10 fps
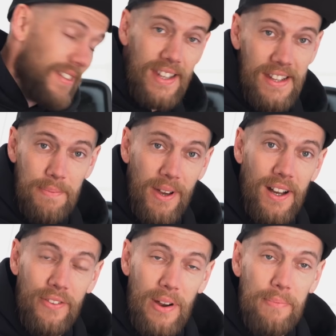Since my
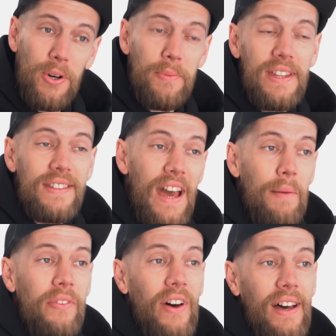girlfriend brought me this
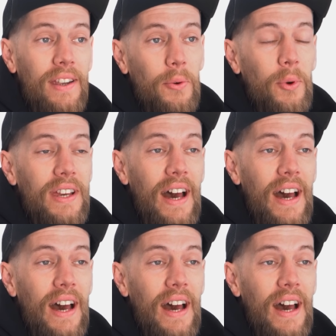camper van, we